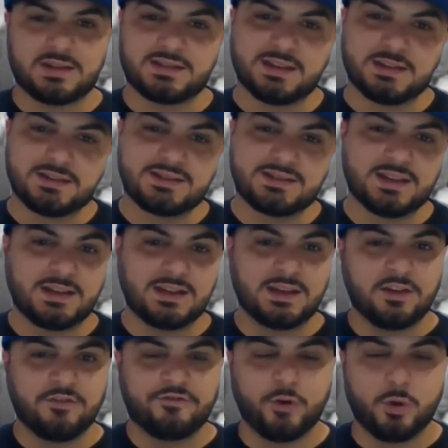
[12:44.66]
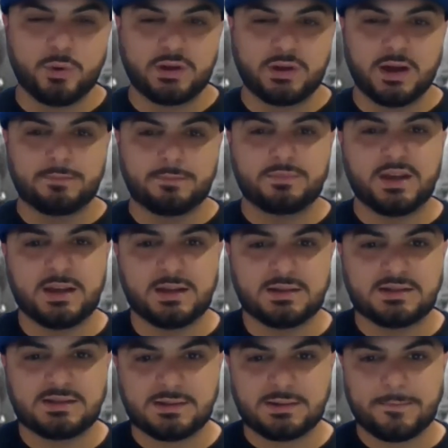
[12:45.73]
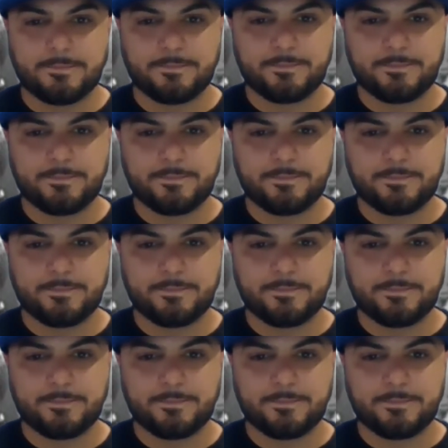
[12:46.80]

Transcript: and send us any info and updates.